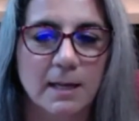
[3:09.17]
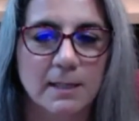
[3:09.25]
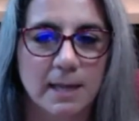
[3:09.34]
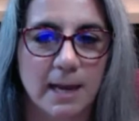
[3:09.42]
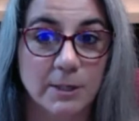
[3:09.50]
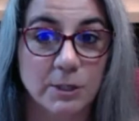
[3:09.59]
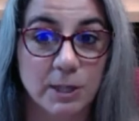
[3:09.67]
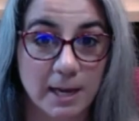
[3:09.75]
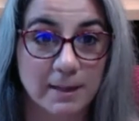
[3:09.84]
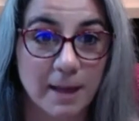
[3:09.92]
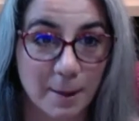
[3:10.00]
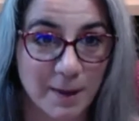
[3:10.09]
to
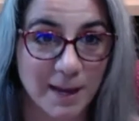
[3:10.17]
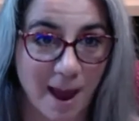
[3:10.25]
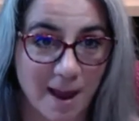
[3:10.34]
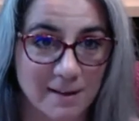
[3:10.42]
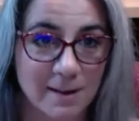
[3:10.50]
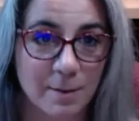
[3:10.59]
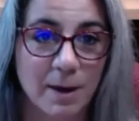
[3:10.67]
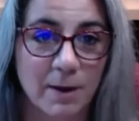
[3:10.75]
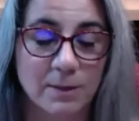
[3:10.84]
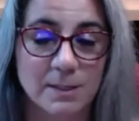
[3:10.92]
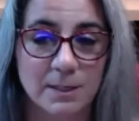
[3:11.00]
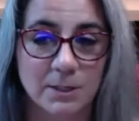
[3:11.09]
educate them again about
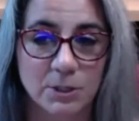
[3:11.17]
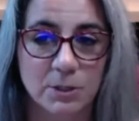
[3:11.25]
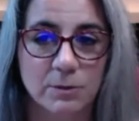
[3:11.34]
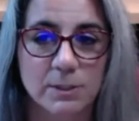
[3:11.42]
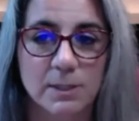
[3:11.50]
these issues.